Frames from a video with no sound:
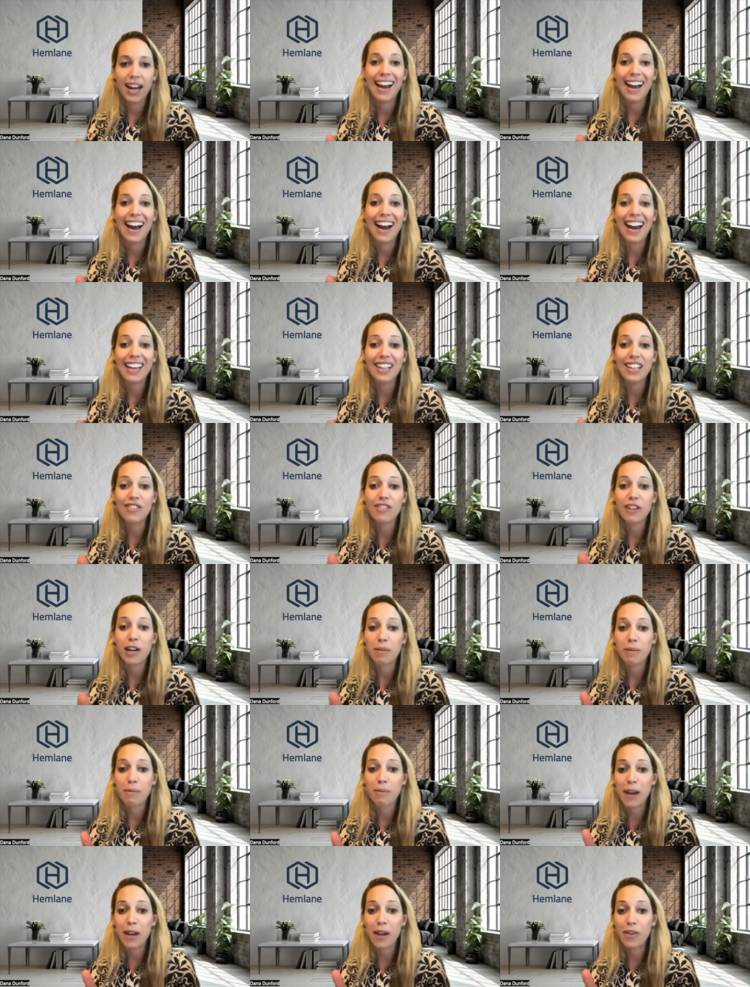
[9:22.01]
I highly
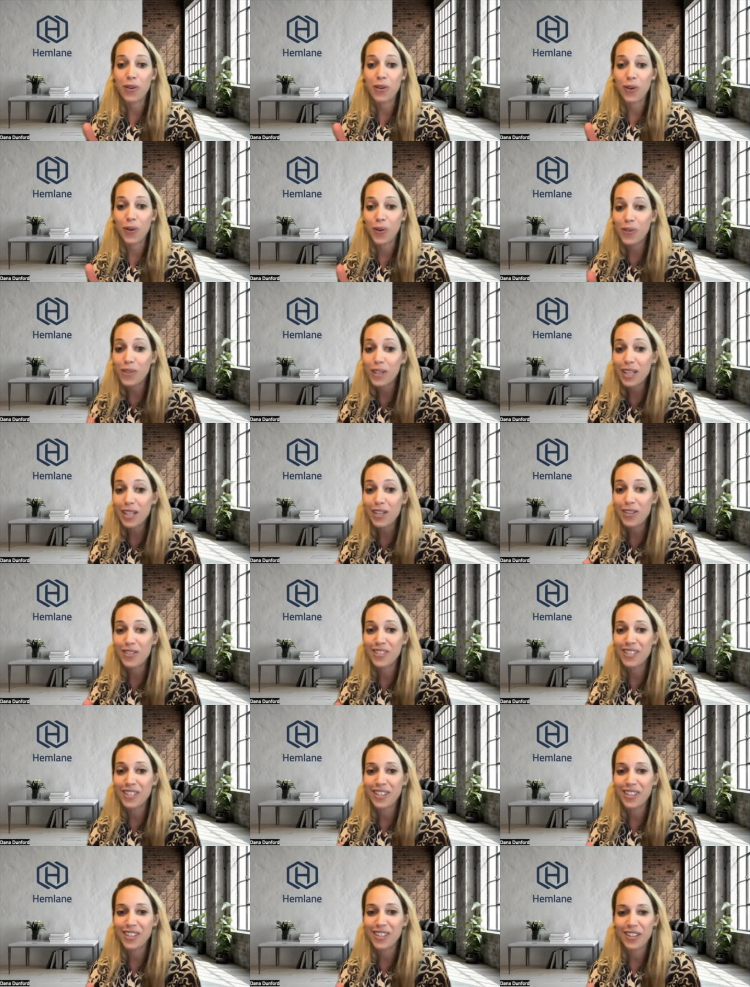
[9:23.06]
recommend only
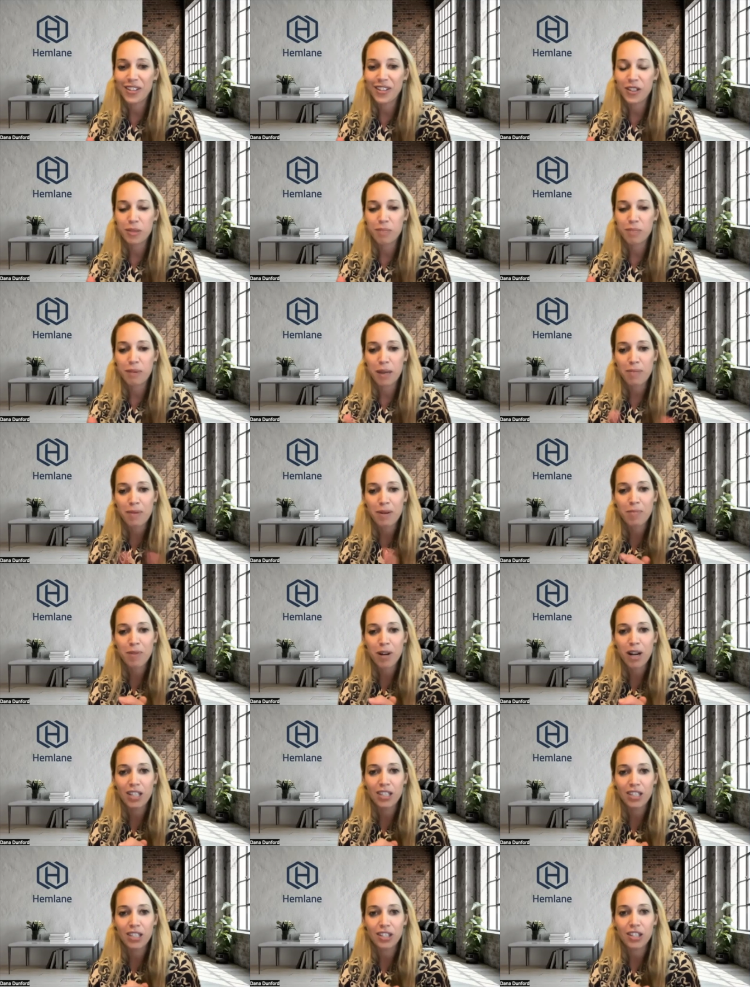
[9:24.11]
using the largest payment
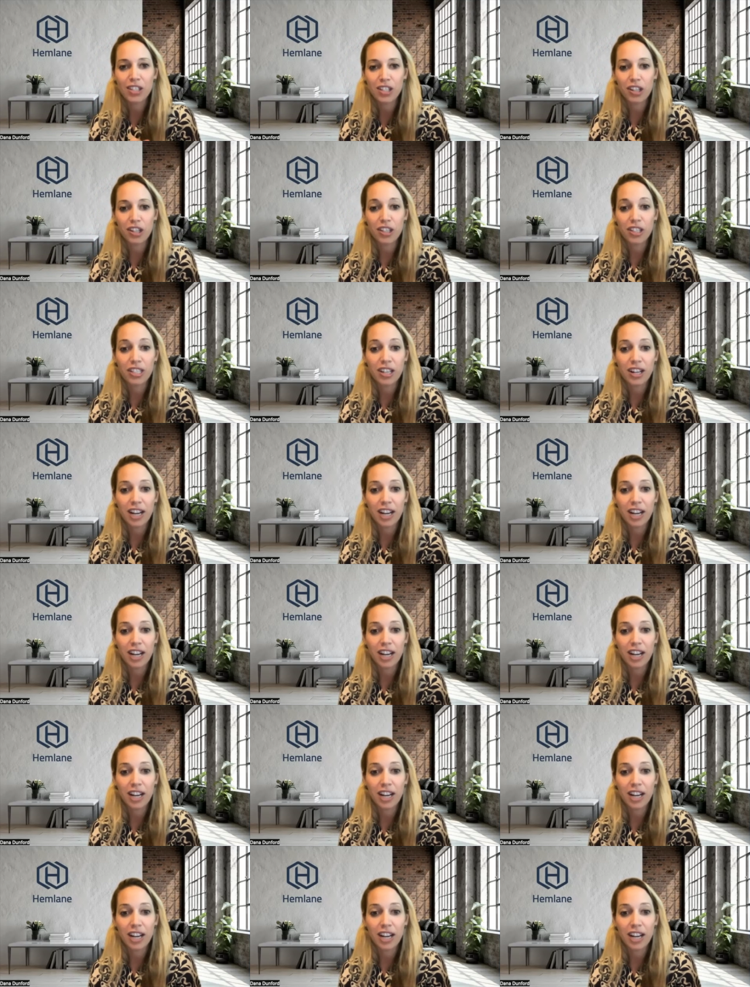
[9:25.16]
processors.